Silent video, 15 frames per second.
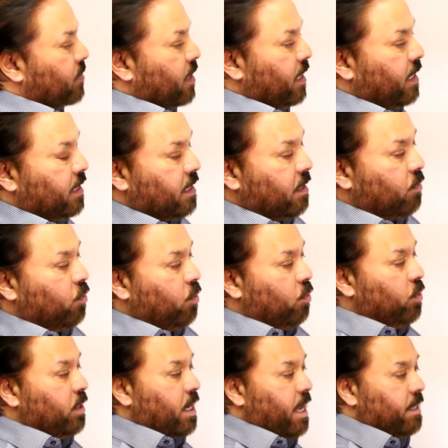And
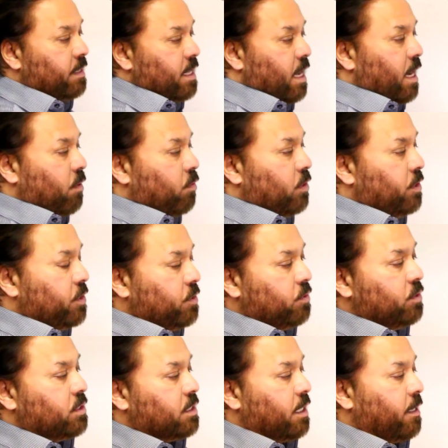I will
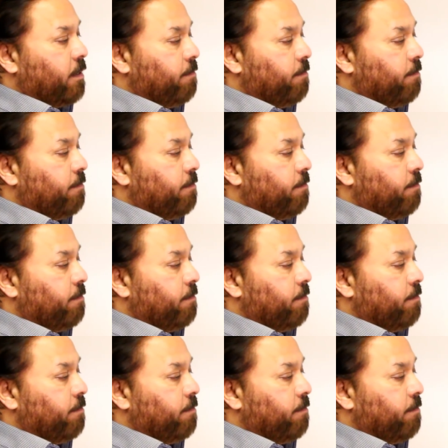use